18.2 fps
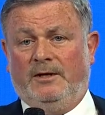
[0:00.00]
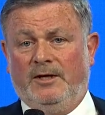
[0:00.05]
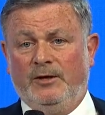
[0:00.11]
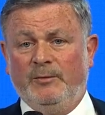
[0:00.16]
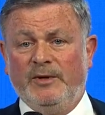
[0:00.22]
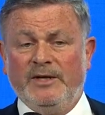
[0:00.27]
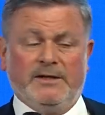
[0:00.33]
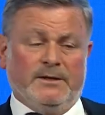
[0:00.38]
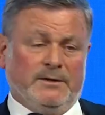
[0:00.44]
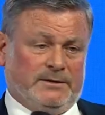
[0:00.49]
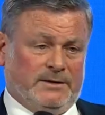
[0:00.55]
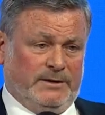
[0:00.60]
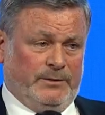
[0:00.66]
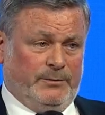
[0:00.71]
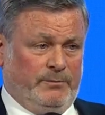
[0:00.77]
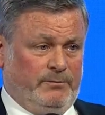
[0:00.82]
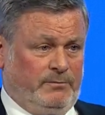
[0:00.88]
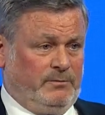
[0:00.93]

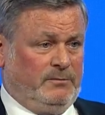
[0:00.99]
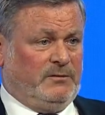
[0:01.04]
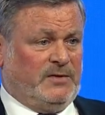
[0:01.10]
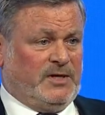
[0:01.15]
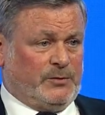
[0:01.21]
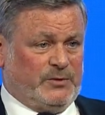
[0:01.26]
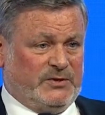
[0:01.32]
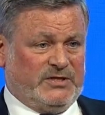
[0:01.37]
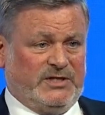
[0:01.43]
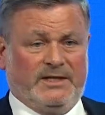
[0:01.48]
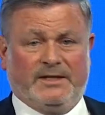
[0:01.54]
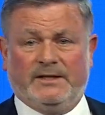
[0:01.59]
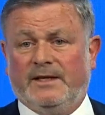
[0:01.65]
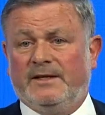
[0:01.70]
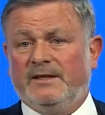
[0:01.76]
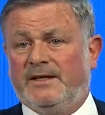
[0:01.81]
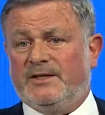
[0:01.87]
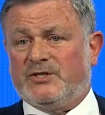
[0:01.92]
Immediately, there is the
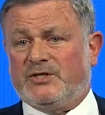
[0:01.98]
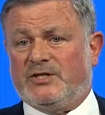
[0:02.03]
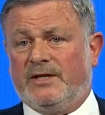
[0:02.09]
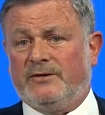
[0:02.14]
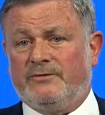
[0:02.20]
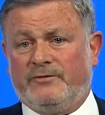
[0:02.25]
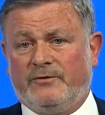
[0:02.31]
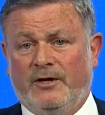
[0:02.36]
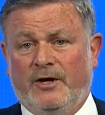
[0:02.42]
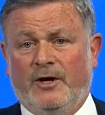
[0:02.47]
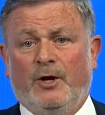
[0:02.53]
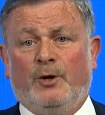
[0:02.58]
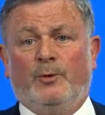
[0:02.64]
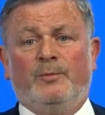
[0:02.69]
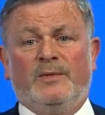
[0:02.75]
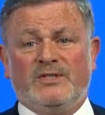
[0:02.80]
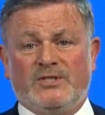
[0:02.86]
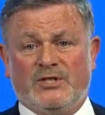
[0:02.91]
attending staff.
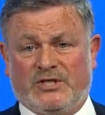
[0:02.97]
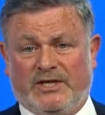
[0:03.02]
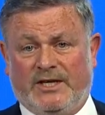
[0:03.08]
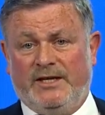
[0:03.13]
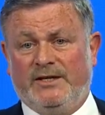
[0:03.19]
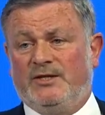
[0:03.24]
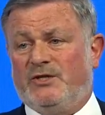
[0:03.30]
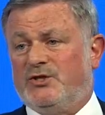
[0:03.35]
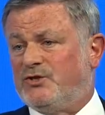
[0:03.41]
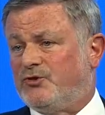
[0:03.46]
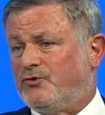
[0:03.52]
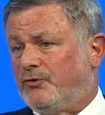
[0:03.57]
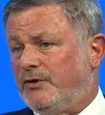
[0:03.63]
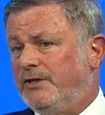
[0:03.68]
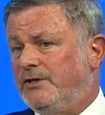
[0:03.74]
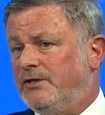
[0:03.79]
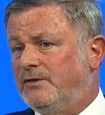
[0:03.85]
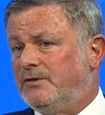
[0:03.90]
Mrs. K is
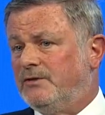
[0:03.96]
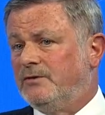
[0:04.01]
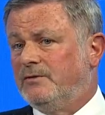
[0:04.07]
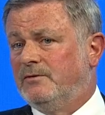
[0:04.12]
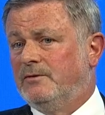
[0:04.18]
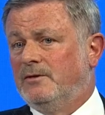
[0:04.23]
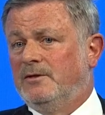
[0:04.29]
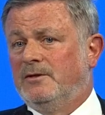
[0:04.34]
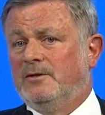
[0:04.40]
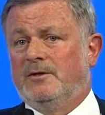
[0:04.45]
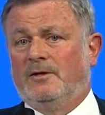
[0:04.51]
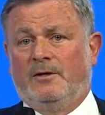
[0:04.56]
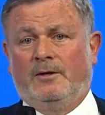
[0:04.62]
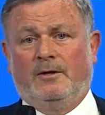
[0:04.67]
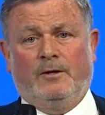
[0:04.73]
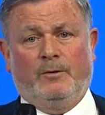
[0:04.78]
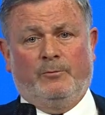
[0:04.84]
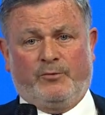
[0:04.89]
treated
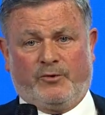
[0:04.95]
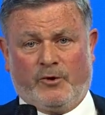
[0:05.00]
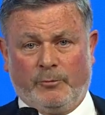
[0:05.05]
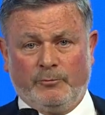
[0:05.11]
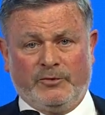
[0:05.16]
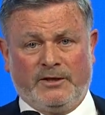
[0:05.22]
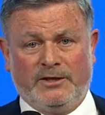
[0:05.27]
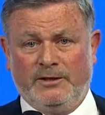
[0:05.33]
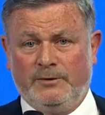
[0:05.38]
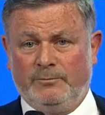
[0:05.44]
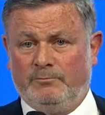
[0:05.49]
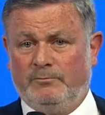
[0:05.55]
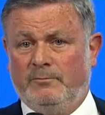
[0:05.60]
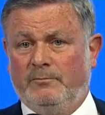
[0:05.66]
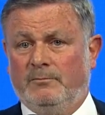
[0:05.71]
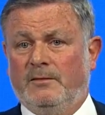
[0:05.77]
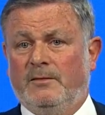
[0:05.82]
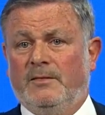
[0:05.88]
promptly
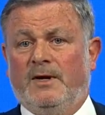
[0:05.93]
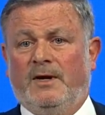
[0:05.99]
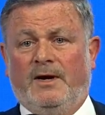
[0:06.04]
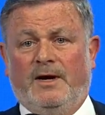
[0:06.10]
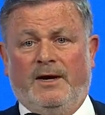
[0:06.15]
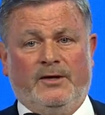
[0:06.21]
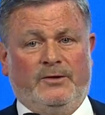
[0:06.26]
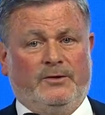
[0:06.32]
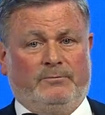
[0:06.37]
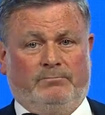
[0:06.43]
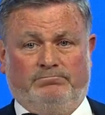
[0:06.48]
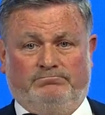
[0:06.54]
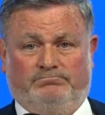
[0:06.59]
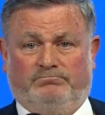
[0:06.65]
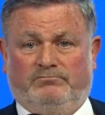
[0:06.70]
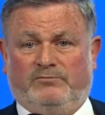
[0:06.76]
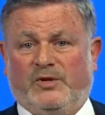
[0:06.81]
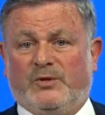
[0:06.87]
and
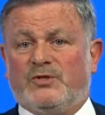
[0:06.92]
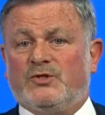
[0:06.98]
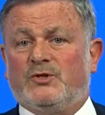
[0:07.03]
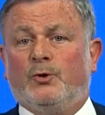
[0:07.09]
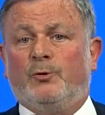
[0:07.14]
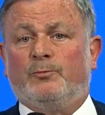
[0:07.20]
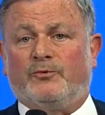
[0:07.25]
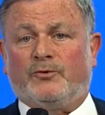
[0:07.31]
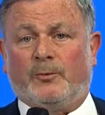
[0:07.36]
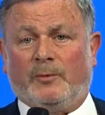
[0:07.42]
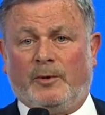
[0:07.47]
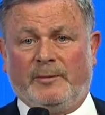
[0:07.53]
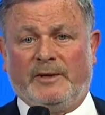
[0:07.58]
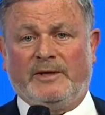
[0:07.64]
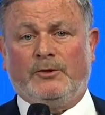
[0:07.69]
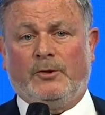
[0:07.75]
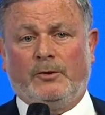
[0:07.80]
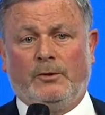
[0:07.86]
there is no problem
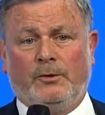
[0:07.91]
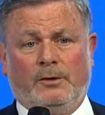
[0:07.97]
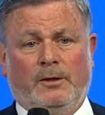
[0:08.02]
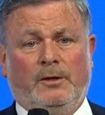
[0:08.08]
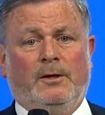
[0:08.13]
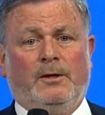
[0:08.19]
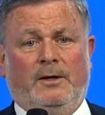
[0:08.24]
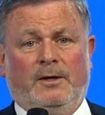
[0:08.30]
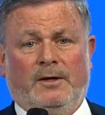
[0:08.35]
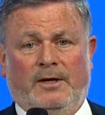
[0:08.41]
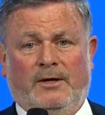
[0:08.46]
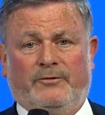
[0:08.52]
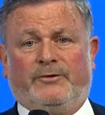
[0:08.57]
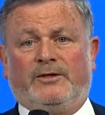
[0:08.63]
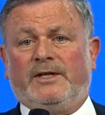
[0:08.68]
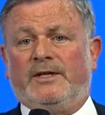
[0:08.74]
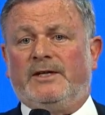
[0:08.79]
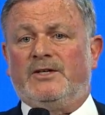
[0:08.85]
at all.
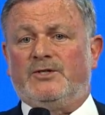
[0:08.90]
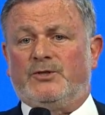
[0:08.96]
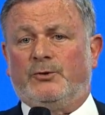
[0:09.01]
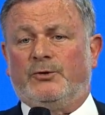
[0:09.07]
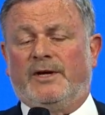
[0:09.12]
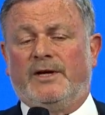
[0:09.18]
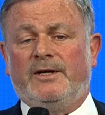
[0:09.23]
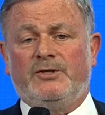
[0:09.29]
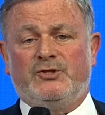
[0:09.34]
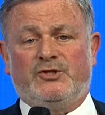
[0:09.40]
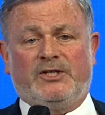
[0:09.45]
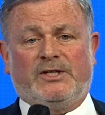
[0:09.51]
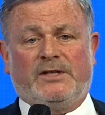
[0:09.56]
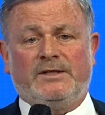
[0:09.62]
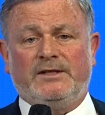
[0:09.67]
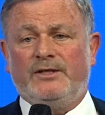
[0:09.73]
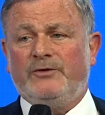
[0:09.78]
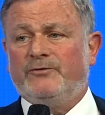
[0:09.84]
Everything is okay. She
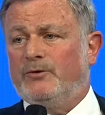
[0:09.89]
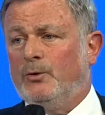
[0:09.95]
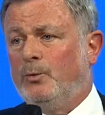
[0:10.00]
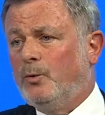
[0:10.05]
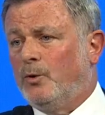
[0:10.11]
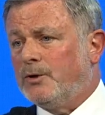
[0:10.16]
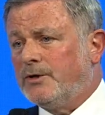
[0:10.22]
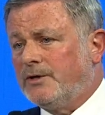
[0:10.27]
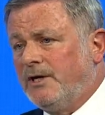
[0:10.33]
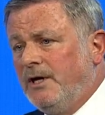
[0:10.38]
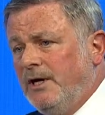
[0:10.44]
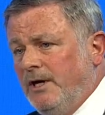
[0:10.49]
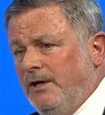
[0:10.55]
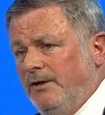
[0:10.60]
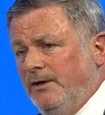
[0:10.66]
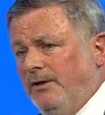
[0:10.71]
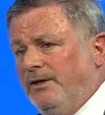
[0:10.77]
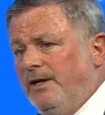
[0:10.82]
can leave the ward
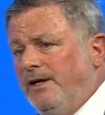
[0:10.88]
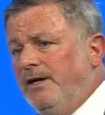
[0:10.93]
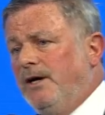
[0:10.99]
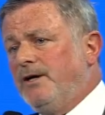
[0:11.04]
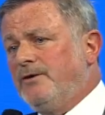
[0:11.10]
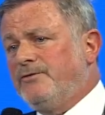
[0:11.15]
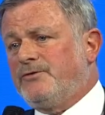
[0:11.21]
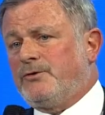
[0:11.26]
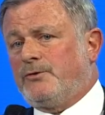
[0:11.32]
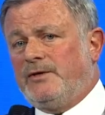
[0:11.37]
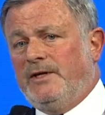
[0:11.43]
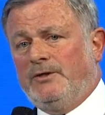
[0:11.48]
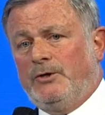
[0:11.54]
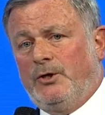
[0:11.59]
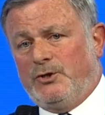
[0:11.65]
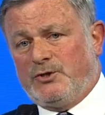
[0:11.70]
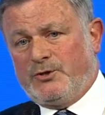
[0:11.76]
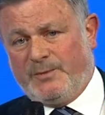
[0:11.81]
the day after
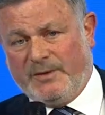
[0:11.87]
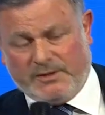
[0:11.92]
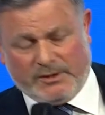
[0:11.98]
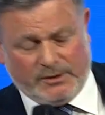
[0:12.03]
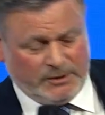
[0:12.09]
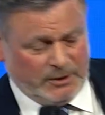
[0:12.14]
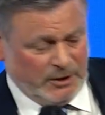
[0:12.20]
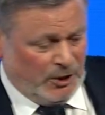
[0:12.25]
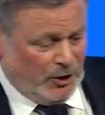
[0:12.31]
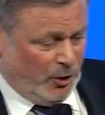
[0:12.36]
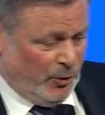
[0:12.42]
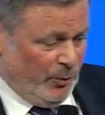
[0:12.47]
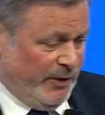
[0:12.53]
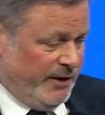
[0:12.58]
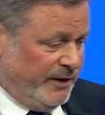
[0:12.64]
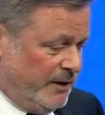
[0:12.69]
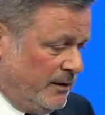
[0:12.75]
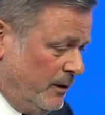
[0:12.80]
and the hospital a
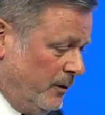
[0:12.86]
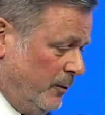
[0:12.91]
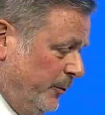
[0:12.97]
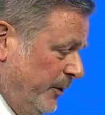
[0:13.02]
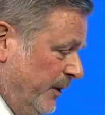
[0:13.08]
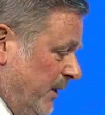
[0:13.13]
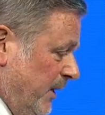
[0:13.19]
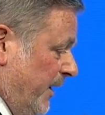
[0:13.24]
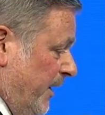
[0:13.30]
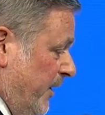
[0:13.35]
week, a week